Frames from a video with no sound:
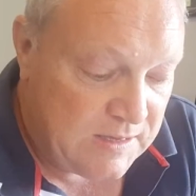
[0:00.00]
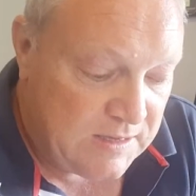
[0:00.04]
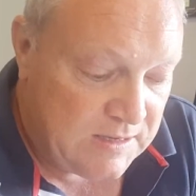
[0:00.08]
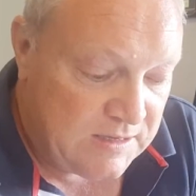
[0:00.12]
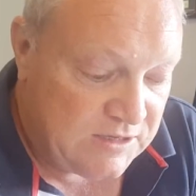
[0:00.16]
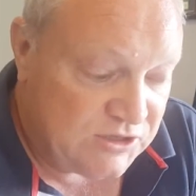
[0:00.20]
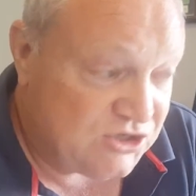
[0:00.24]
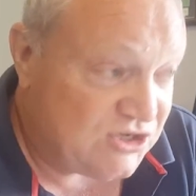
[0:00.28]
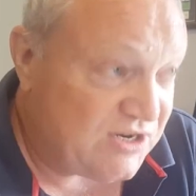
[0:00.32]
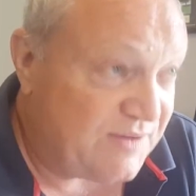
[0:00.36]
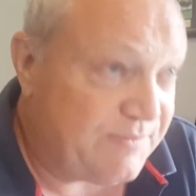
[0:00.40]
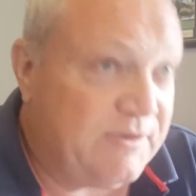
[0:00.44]

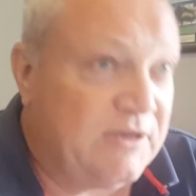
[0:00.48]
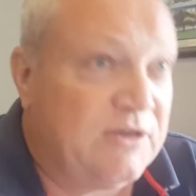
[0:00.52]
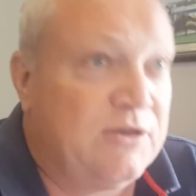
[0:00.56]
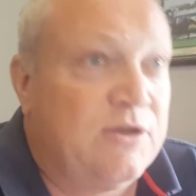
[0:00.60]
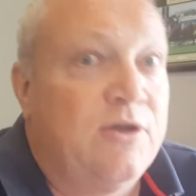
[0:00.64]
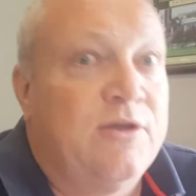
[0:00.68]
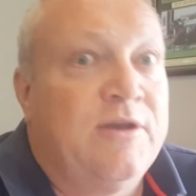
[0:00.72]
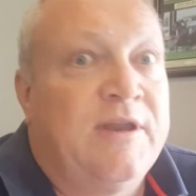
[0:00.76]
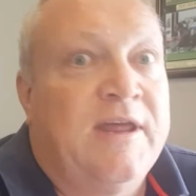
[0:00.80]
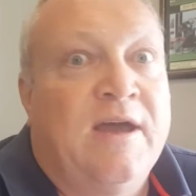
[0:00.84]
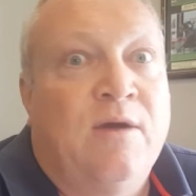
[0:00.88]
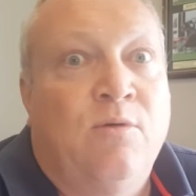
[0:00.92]
Something
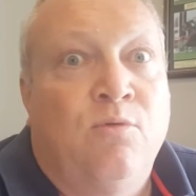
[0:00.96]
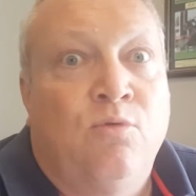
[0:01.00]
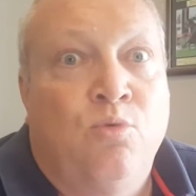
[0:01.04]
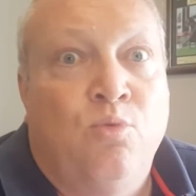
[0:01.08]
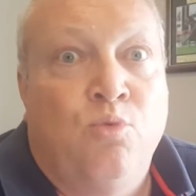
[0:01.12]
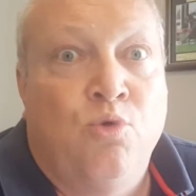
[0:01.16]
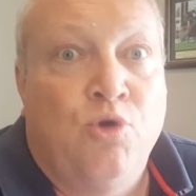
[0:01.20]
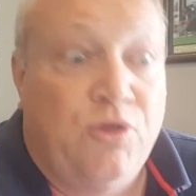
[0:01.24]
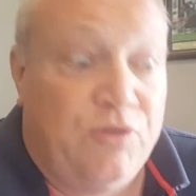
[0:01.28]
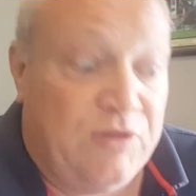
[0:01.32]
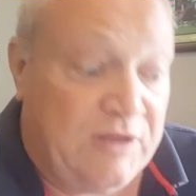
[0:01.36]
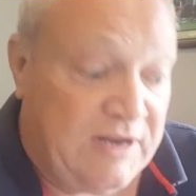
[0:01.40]
no doubt will
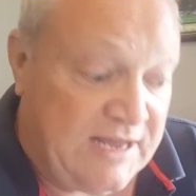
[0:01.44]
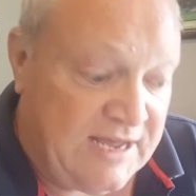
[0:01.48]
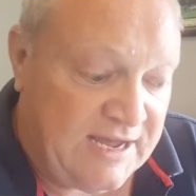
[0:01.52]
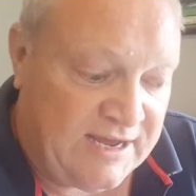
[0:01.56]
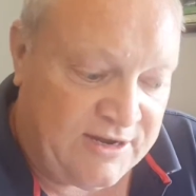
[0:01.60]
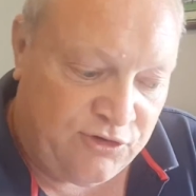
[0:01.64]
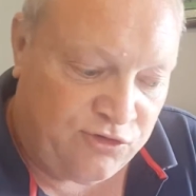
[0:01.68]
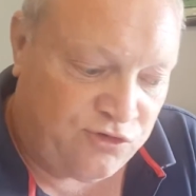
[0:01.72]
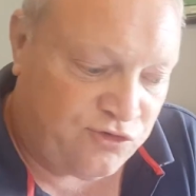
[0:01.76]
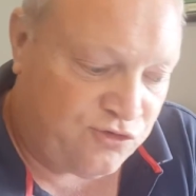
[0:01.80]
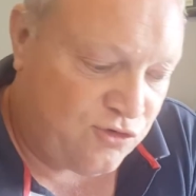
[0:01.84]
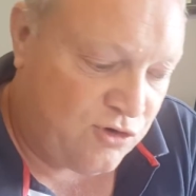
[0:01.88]
work that
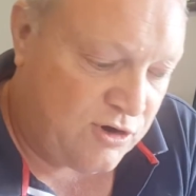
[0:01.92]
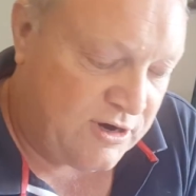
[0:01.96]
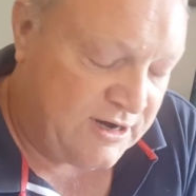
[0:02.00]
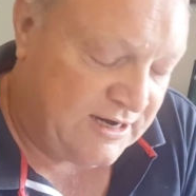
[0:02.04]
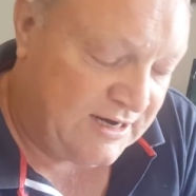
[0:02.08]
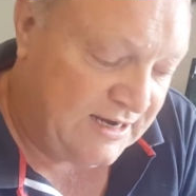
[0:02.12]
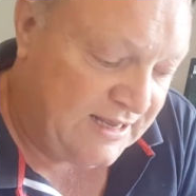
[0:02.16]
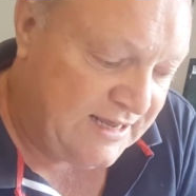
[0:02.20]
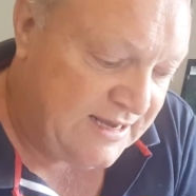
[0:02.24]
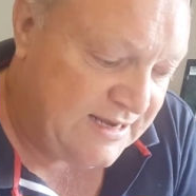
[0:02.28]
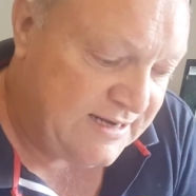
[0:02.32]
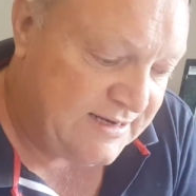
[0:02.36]
out and try and
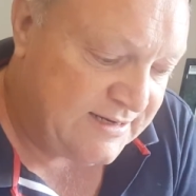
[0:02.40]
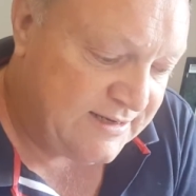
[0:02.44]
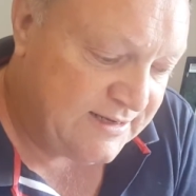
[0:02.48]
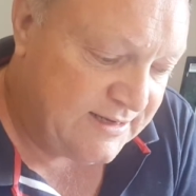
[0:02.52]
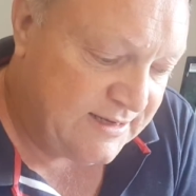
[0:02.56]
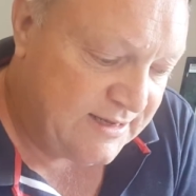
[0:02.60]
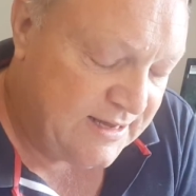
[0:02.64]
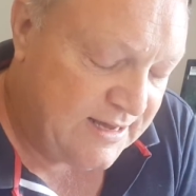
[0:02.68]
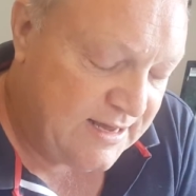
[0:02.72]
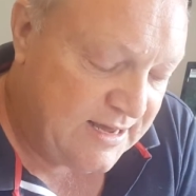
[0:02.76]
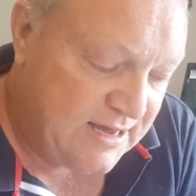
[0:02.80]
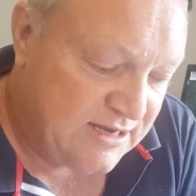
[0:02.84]
lead,
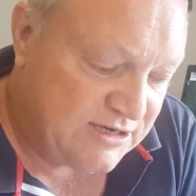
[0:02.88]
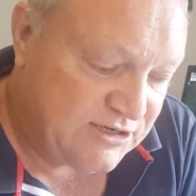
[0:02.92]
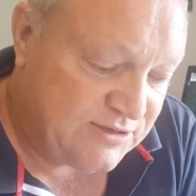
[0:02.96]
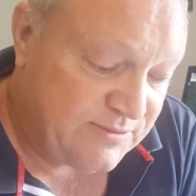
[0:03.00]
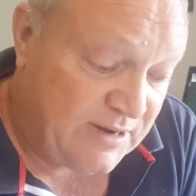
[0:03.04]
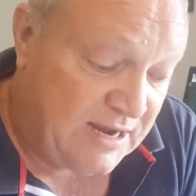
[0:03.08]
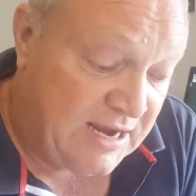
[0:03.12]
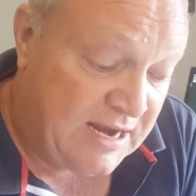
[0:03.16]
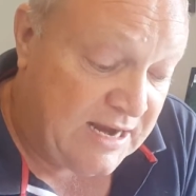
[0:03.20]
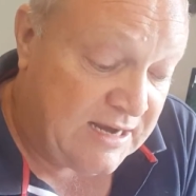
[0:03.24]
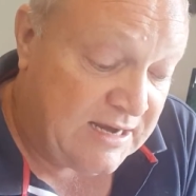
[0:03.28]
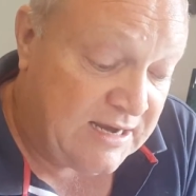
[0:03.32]

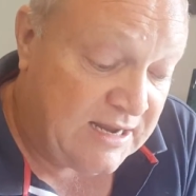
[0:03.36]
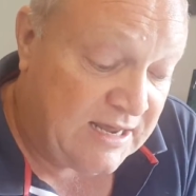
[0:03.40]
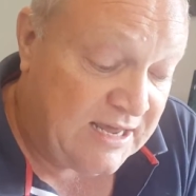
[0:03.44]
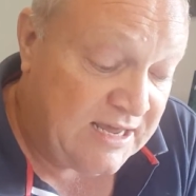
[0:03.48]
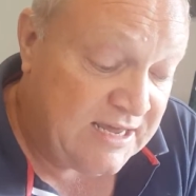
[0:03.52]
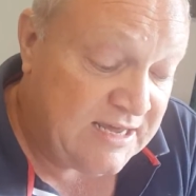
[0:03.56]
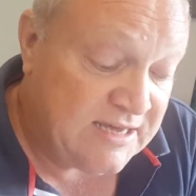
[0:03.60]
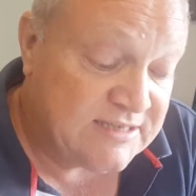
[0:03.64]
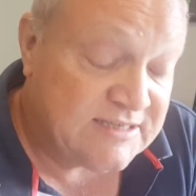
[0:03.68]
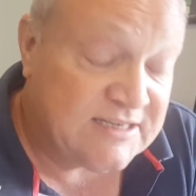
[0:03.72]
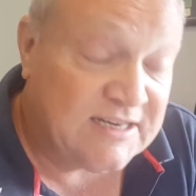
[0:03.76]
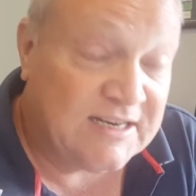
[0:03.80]
and
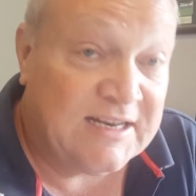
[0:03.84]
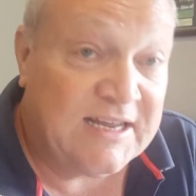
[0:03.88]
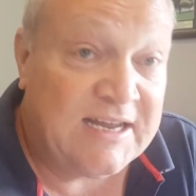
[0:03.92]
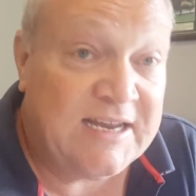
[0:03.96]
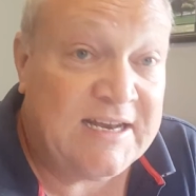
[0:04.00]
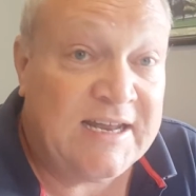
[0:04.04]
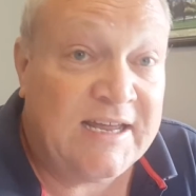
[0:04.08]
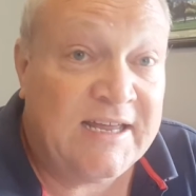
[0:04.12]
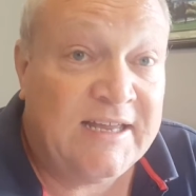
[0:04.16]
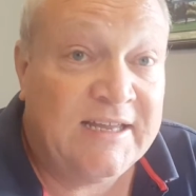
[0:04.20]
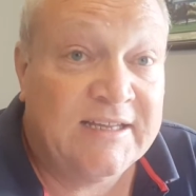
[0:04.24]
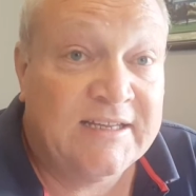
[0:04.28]
he is a
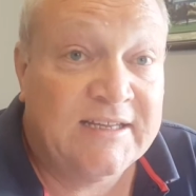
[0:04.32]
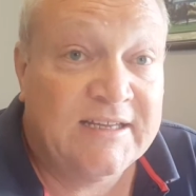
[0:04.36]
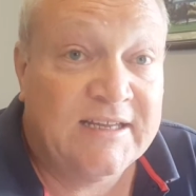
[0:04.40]
leader.